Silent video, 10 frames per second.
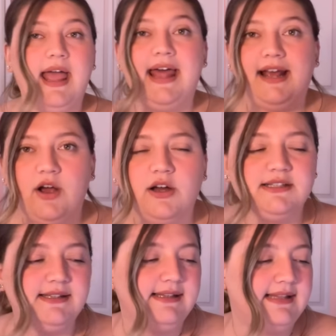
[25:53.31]
And I
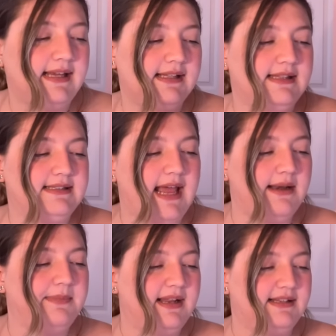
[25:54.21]
honestly think the
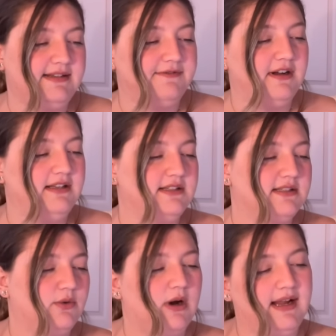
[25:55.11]
10-minute
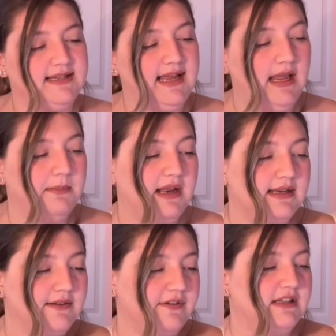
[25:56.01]
difference, or I guess 8-minute
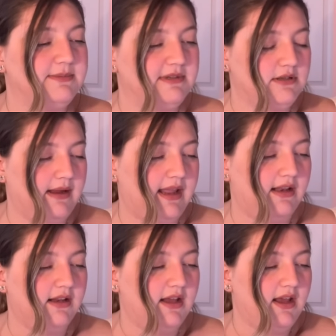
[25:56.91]
difference
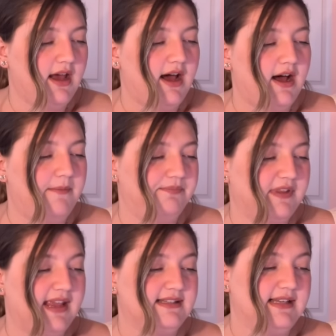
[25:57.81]
between
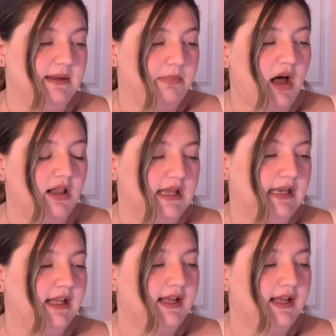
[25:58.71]
Cantony and Pollen